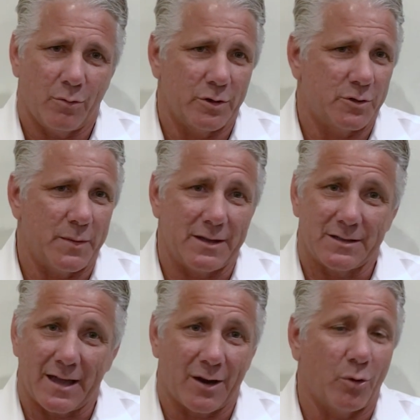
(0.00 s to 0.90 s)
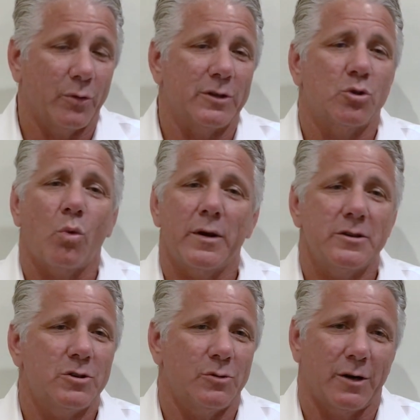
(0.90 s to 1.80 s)
which means at only
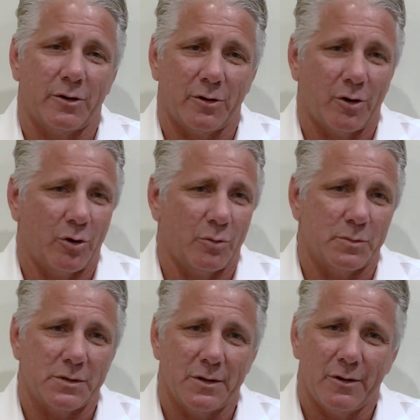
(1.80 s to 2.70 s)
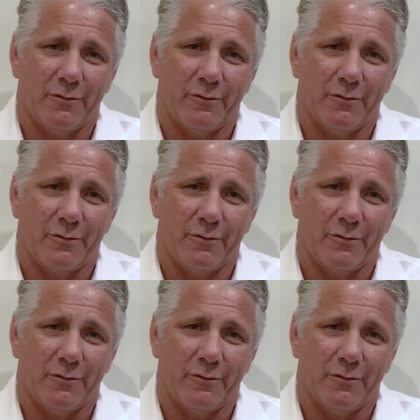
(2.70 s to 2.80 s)
2,200 homes,